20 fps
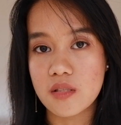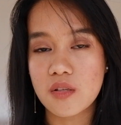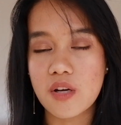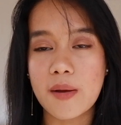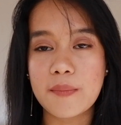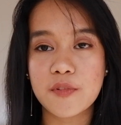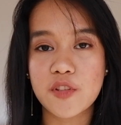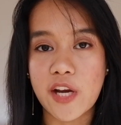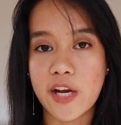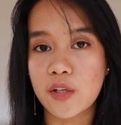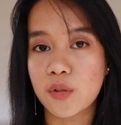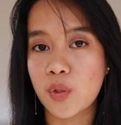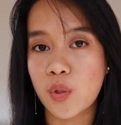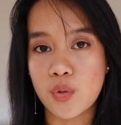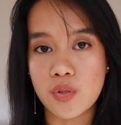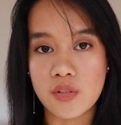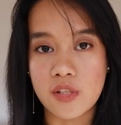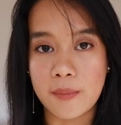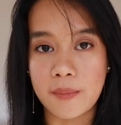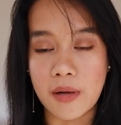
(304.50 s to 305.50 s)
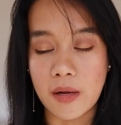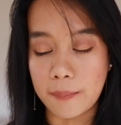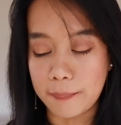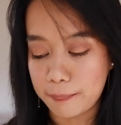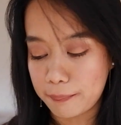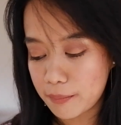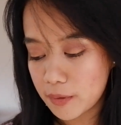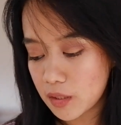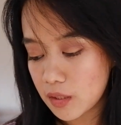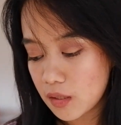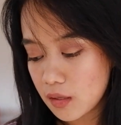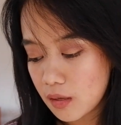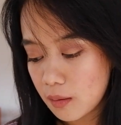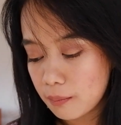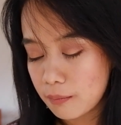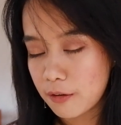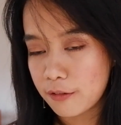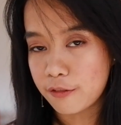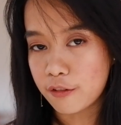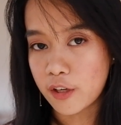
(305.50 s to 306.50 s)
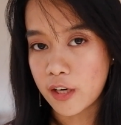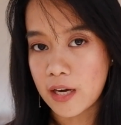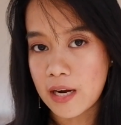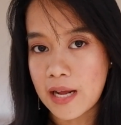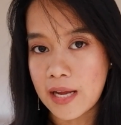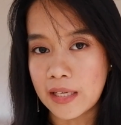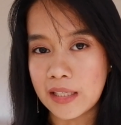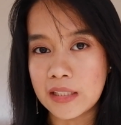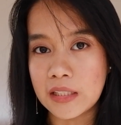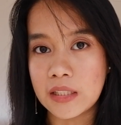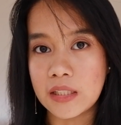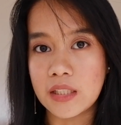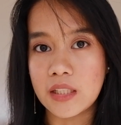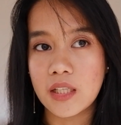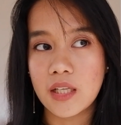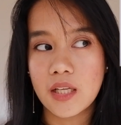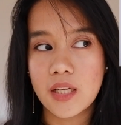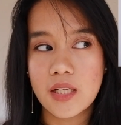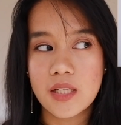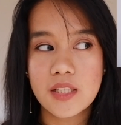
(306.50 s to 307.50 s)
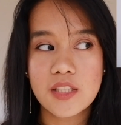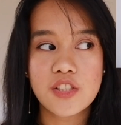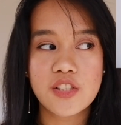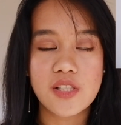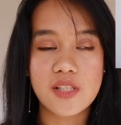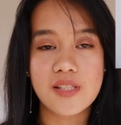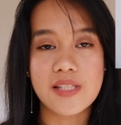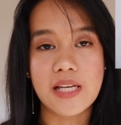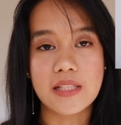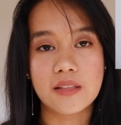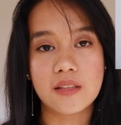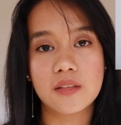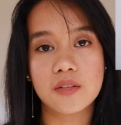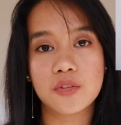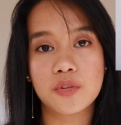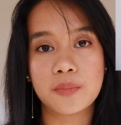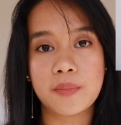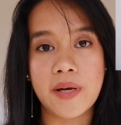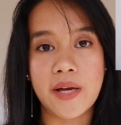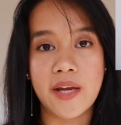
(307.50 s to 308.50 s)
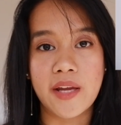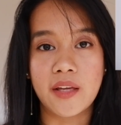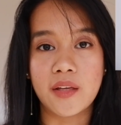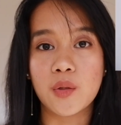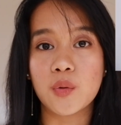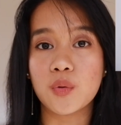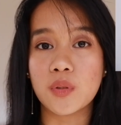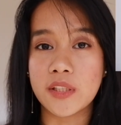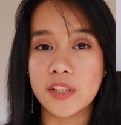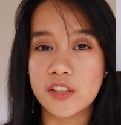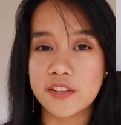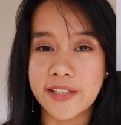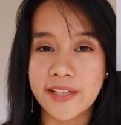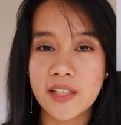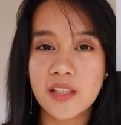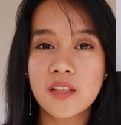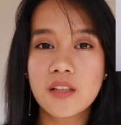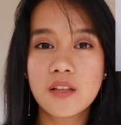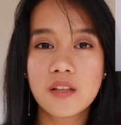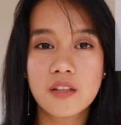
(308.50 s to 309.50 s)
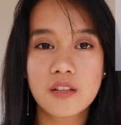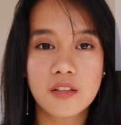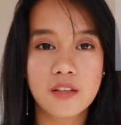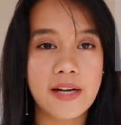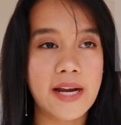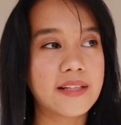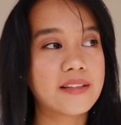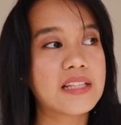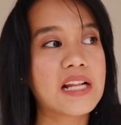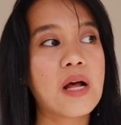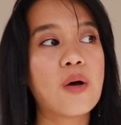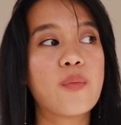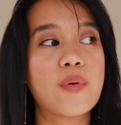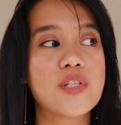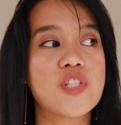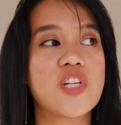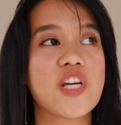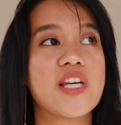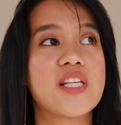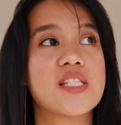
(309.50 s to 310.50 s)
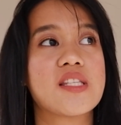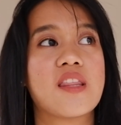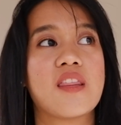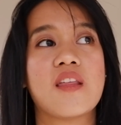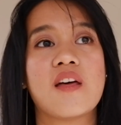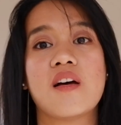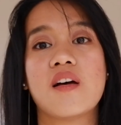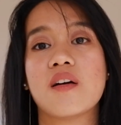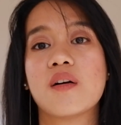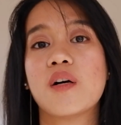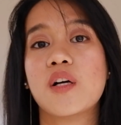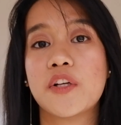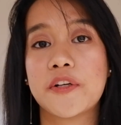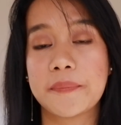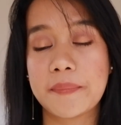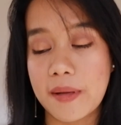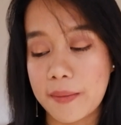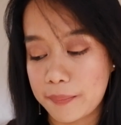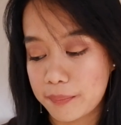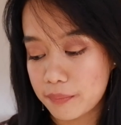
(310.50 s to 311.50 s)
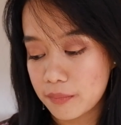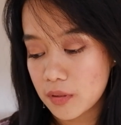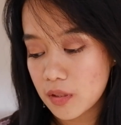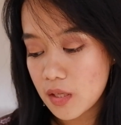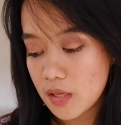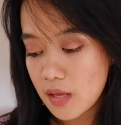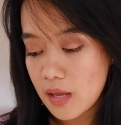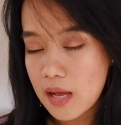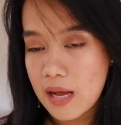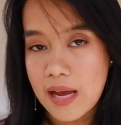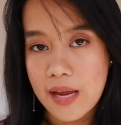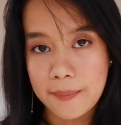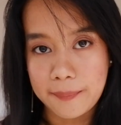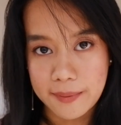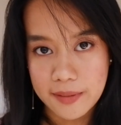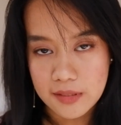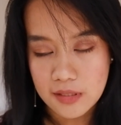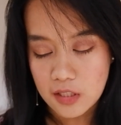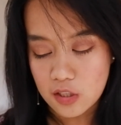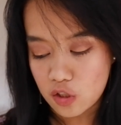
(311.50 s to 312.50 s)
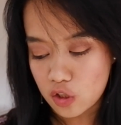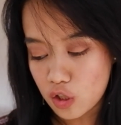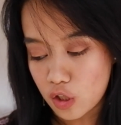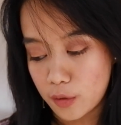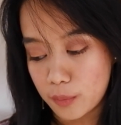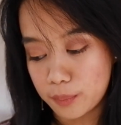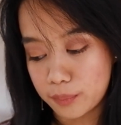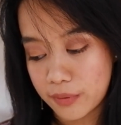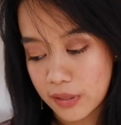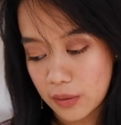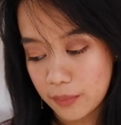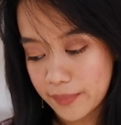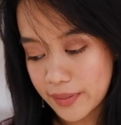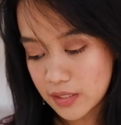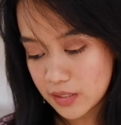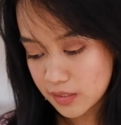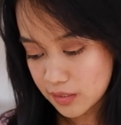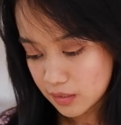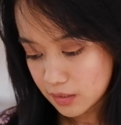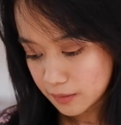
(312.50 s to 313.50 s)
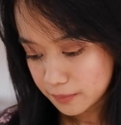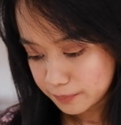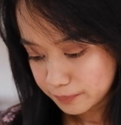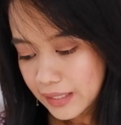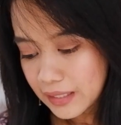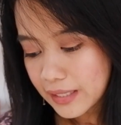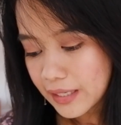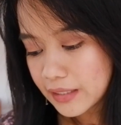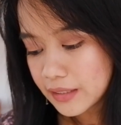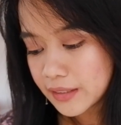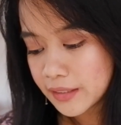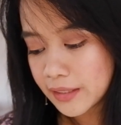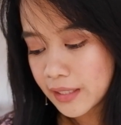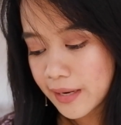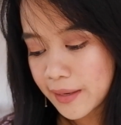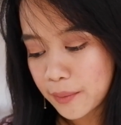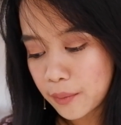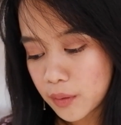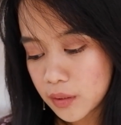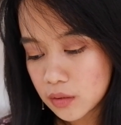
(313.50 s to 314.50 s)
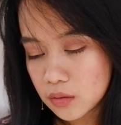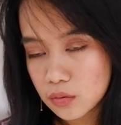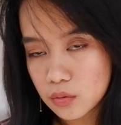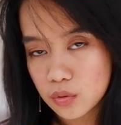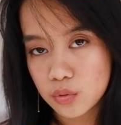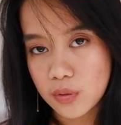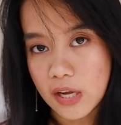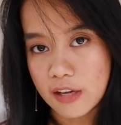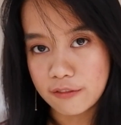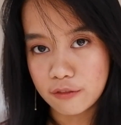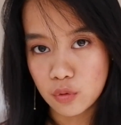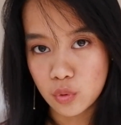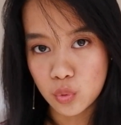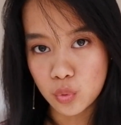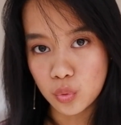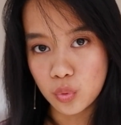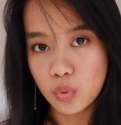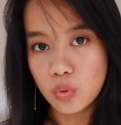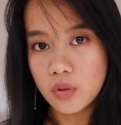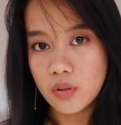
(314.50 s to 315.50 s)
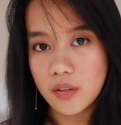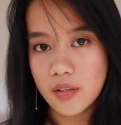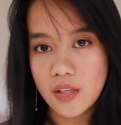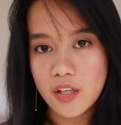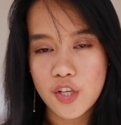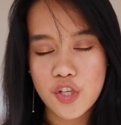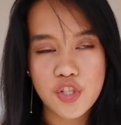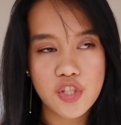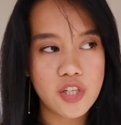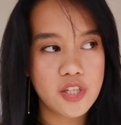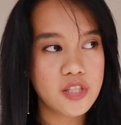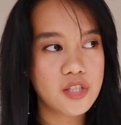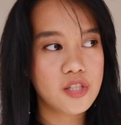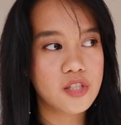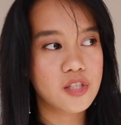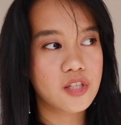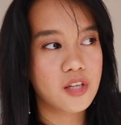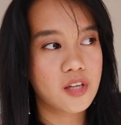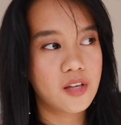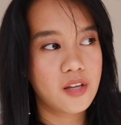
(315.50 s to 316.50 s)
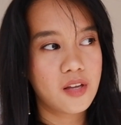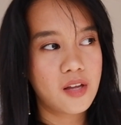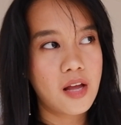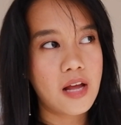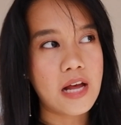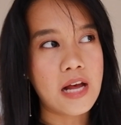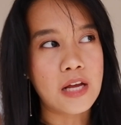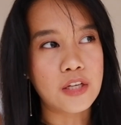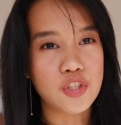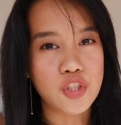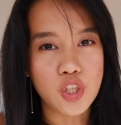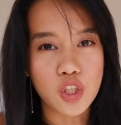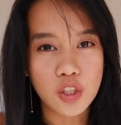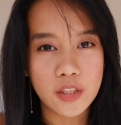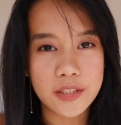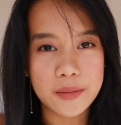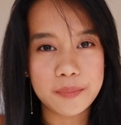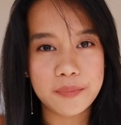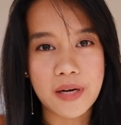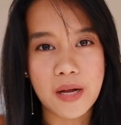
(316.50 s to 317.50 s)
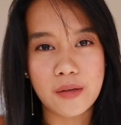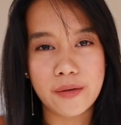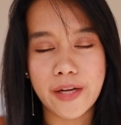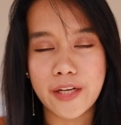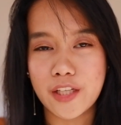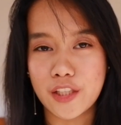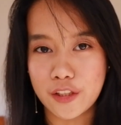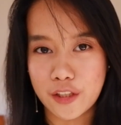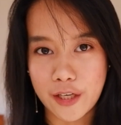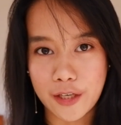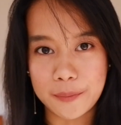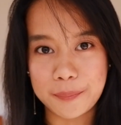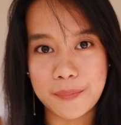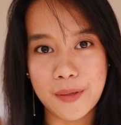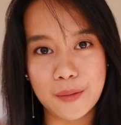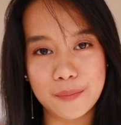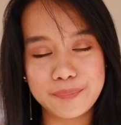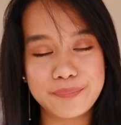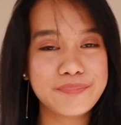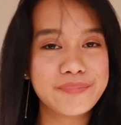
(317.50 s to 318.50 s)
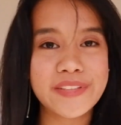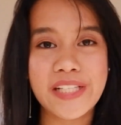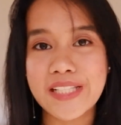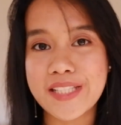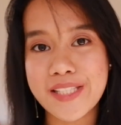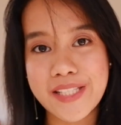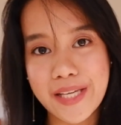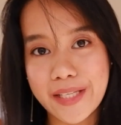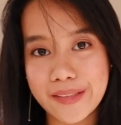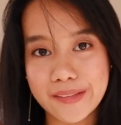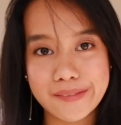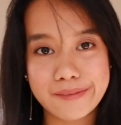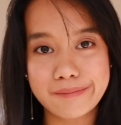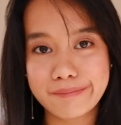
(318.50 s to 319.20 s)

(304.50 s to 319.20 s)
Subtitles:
so I'm trying to use them up before I just settle to my holy grail right now, which is the Colourpop High Precision Brow Pencil. Eyeliner, I want to have two, just a chocolate brown and a dark brown. That's it.